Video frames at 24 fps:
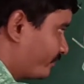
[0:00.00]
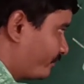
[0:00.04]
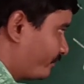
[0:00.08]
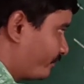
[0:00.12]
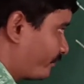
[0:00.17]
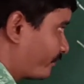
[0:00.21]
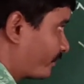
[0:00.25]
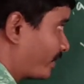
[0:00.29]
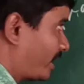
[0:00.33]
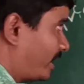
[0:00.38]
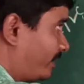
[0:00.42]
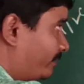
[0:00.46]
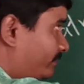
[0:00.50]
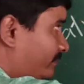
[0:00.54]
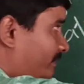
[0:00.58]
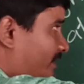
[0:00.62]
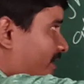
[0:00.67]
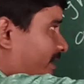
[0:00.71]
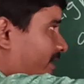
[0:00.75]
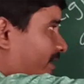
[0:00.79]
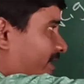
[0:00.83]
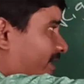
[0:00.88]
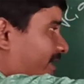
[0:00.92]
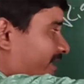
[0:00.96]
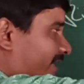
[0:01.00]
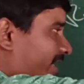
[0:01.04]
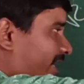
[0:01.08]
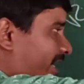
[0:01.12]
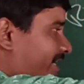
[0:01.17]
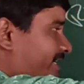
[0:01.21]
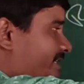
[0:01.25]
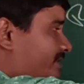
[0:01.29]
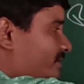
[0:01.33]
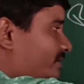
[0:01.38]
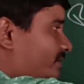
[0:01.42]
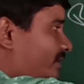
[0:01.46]
from
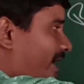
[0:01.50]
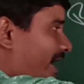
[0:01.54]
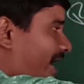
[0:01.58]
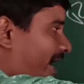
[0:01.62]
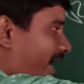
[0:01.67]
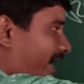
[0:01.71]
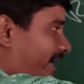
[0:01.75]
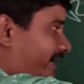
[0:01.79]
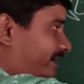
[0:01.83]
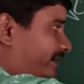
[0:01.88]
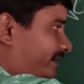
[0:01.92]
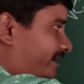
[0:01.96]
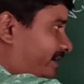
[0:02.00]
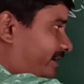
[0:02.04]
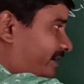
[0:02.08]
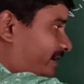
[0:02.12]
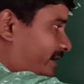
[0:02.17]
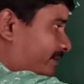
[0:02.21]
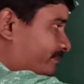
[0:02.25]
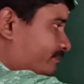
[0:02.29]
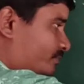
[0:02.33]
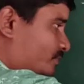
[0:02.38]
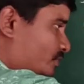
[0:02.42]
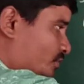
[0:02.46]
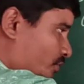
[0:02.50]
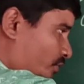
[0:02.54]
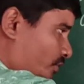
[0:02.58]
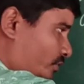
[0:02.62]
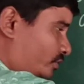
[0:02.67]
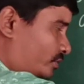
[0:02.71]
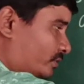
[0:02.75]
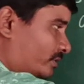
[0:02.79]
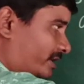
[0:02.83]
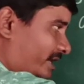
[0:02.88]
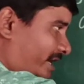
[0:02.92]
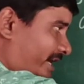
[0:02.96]
right atrium
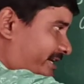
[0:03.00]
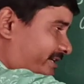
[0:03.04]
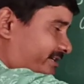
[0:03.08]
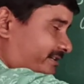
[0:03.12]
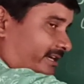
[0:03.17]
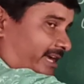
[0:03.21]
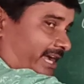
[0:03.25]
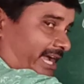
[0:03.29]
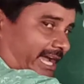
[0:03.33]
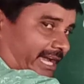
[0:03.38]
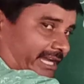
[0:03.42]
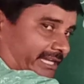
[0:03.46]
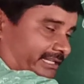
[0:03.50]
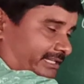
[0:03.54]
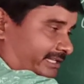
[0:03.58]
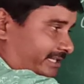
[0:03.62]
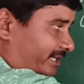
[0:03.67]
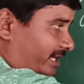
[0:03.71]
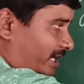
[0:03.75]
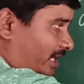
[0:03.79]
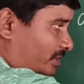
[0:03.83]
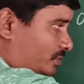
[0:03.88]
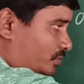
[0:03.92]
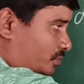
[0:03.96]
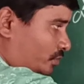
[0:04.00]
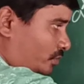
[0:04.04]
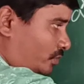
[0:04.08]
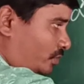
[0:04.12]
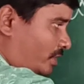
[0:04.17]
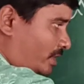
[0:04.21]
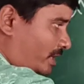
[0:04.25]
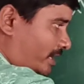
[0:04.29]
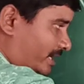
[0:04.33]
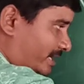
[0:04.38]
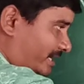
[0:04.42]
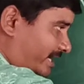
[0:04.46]
to right atria
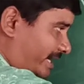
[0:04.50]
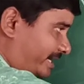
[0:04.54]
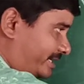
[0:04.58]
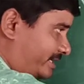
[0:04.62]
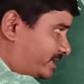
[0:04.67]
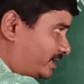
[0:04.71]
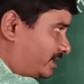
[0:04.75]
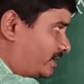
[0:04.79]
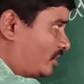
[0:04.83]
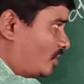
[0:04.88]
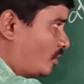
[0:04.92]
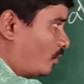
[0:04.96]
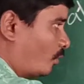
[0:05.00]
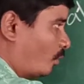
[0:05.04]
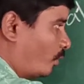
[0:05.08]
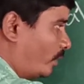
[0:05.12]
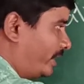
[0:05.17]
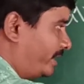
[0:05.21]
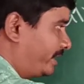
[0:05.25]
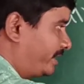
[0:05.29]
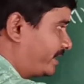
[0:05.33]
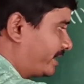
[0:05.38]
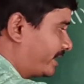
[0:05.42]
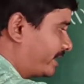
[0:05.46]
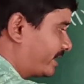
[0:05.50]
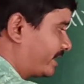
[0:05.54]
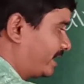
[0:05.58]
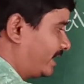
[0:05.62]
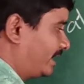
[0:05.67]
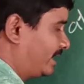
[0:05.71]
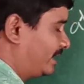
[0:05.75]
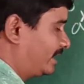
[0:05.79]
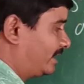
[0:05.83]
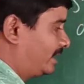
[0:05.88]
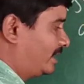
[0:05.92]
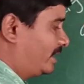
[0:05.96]
to right
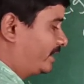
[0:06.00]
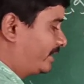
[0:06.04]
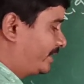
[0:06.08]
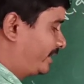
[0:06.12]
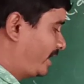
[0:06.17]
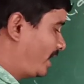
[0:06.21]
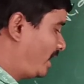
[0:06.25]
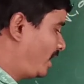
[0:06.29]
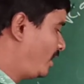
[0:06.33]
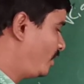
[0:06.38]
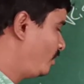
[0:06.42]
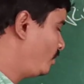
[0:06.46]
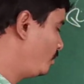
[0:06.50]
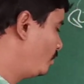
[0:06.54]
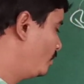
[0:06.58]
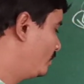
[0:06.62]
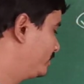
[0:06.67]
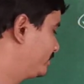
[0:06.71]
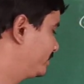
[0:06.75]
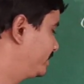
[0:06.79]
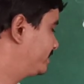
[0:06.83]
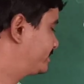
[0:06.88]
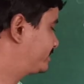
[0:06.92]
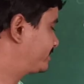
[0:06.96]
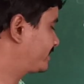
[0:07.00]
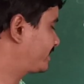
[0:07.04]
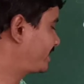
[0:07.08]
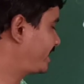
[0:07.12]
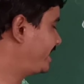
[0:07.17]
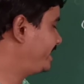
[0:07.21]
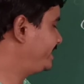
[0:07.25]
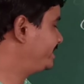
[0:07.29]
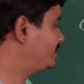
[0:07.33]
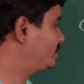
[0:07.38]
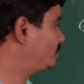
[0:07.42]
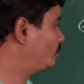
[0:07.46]
ventricle. Now this
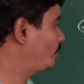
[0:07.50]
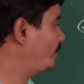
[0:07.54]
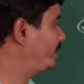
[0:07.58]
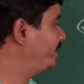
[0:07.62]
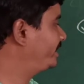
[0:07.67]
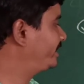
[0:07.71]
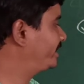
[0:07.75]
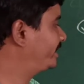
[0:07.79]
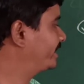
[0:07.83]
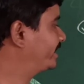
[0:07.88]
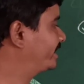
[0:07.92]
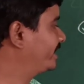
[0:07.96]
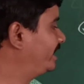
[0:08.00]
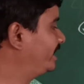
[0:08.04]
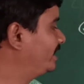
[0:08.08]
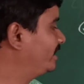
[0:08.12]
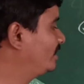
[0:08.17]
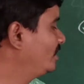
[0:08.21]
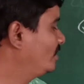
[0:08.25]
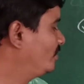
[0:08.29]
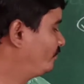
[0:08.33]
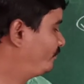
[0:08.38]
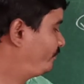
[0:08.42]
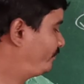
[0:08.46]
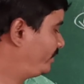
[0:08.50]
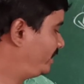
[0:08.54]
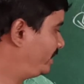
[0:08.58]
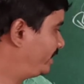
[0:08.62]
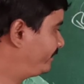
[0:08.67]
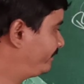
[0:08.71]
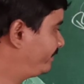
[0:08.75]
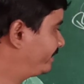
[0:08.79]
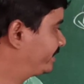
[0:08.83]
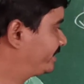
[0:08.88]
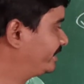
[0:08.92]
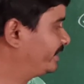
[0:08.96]
right ventricle
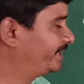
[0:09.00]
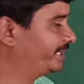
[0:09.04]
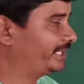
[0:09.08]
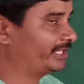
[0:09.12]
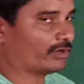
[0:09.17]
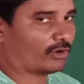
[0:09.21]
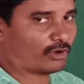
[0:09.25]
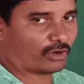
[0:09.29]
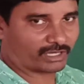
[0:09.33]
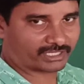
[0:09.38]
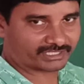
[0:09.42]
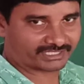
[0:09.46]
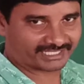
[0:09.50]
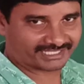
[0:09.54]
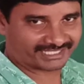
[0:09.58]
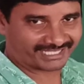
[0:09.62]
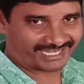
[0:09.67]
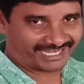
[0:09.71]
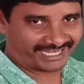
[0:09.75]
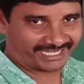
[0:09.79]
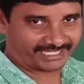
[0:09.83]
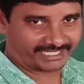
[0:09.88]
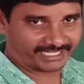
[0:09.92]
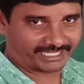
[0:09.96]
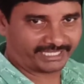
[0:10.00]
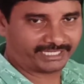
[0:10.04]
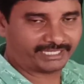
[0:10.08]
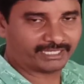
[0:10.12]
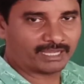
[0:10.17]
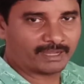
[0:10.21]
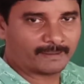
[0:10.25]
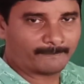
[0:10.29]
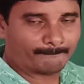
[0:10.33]
filled with deoxygenated